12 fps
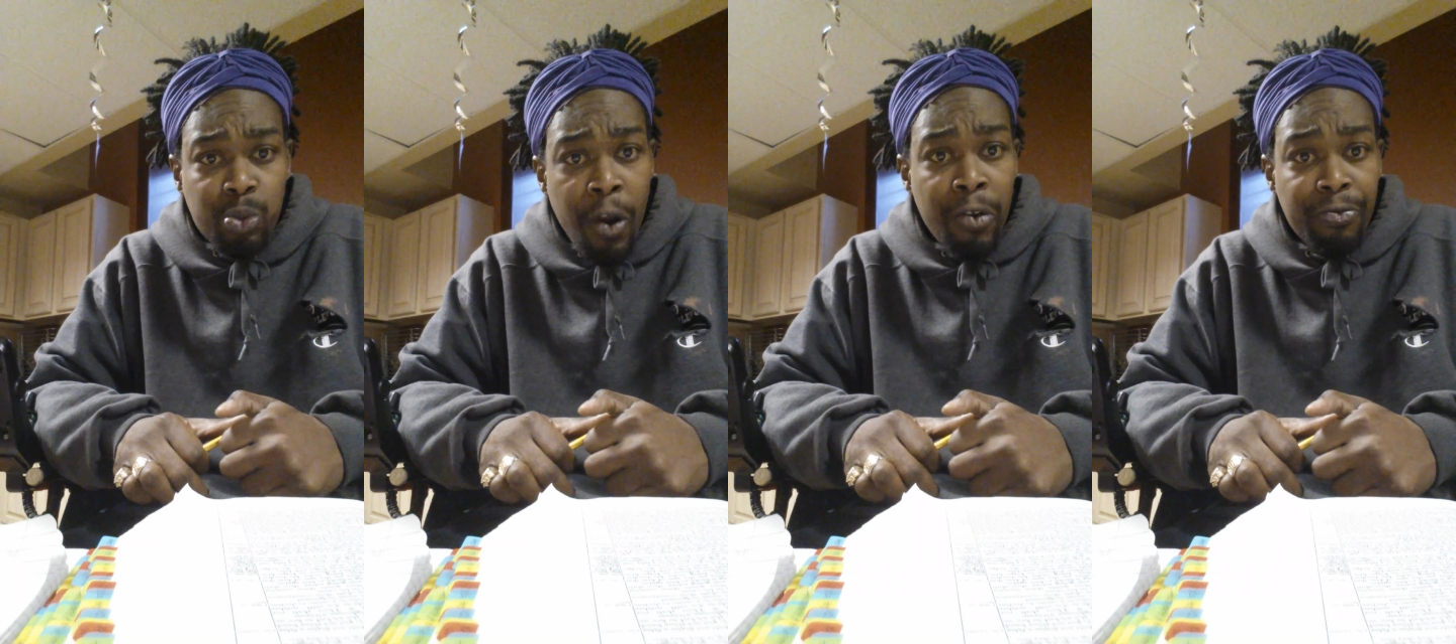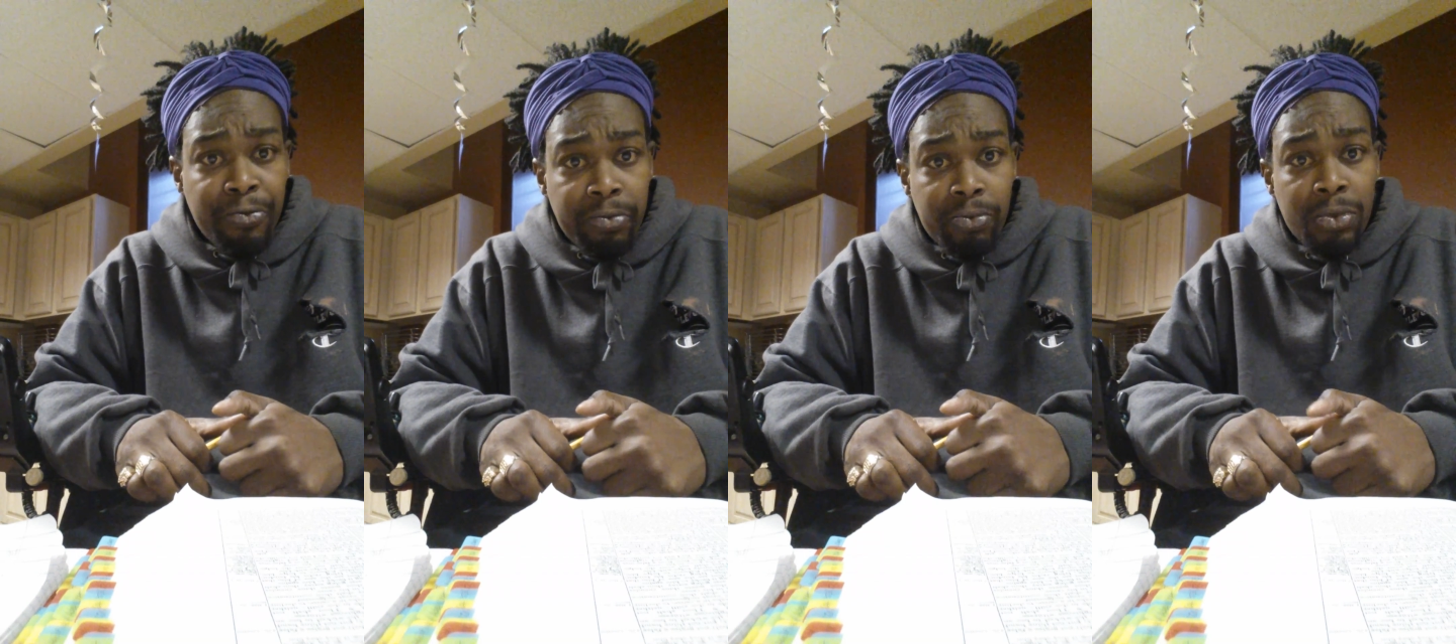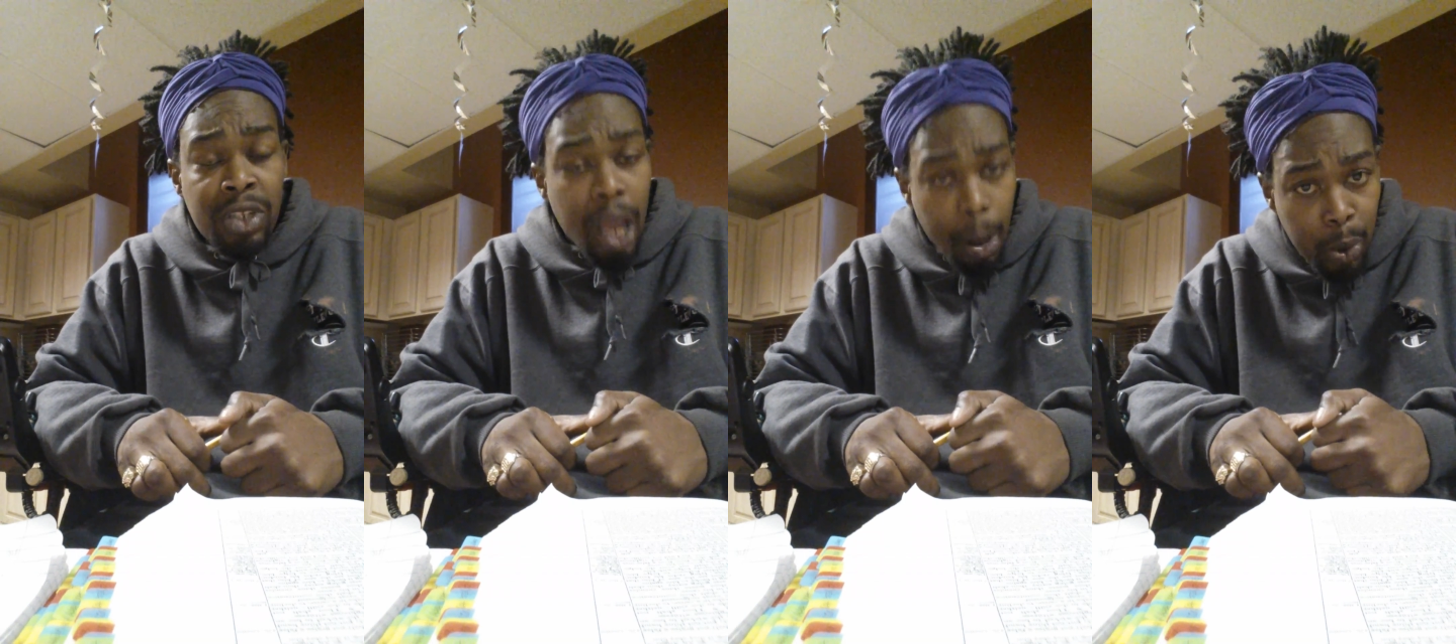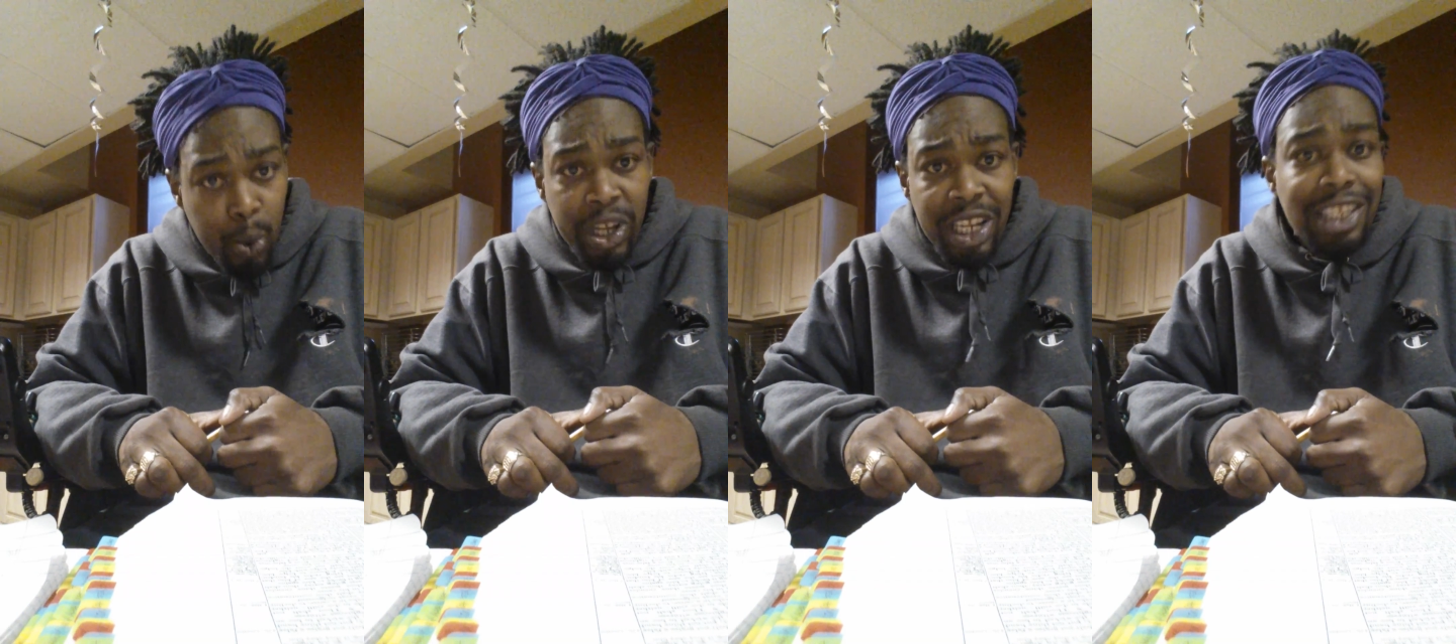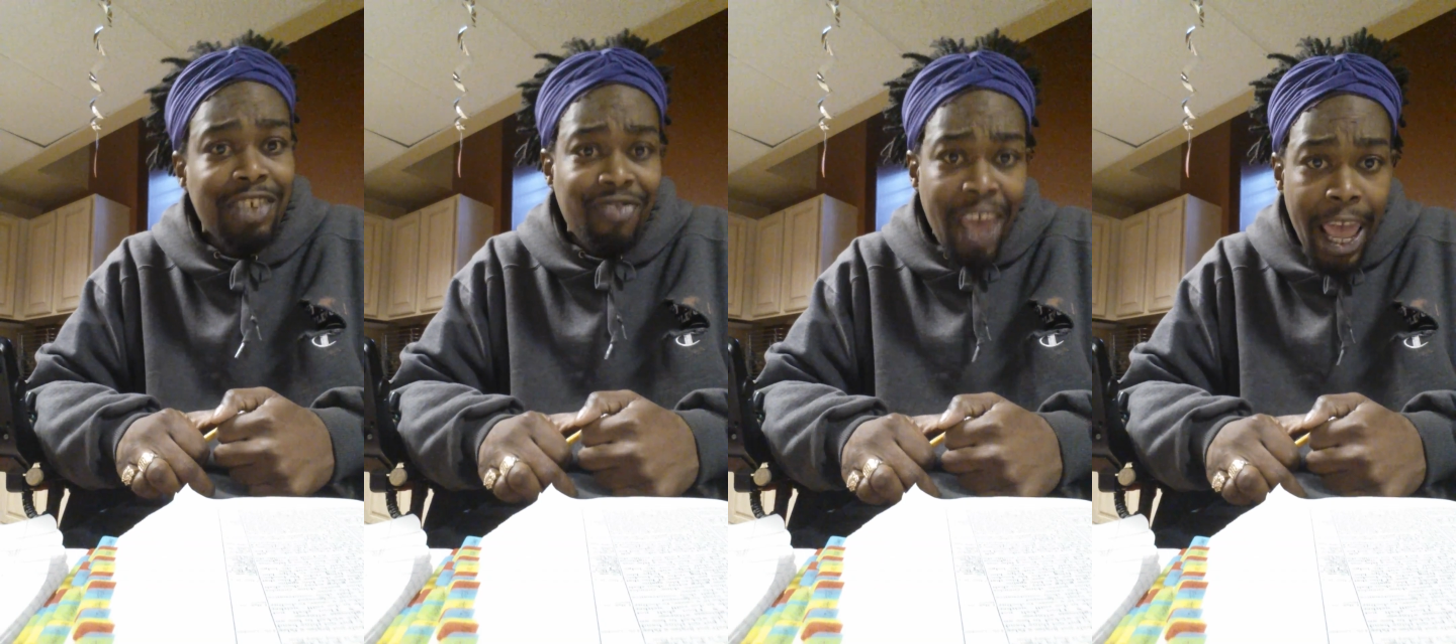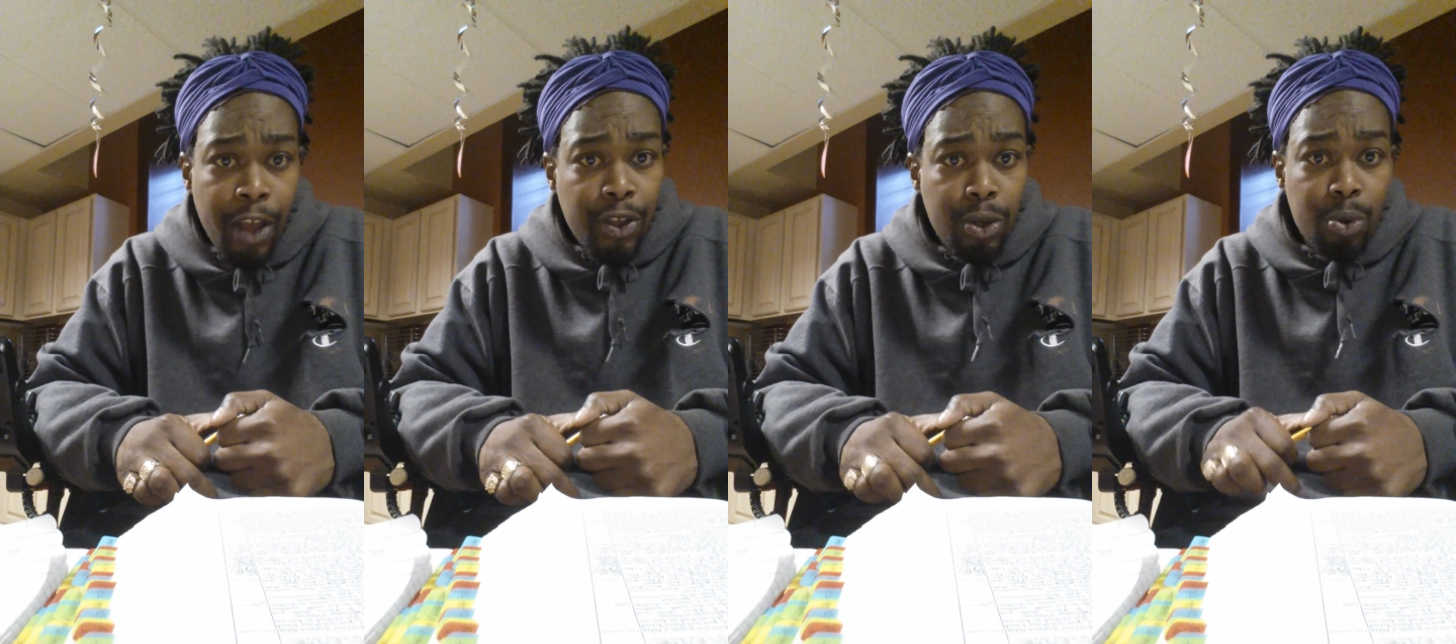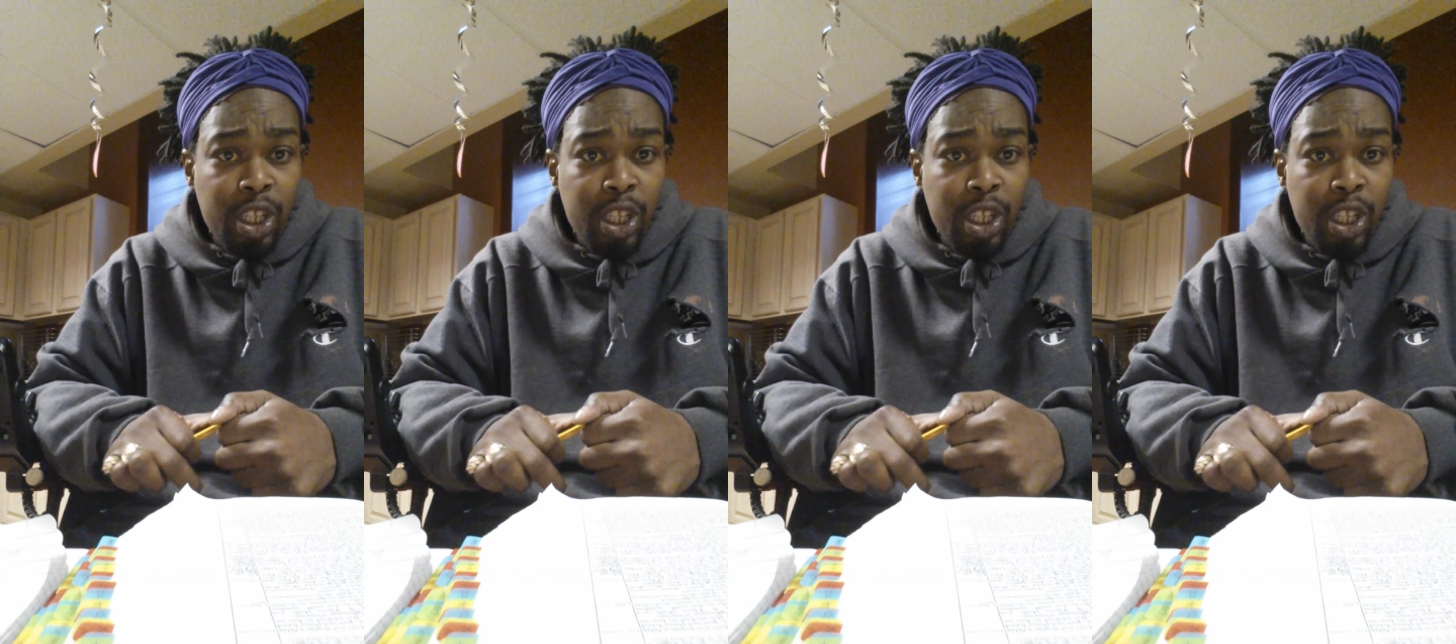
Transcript: worth, double in its value.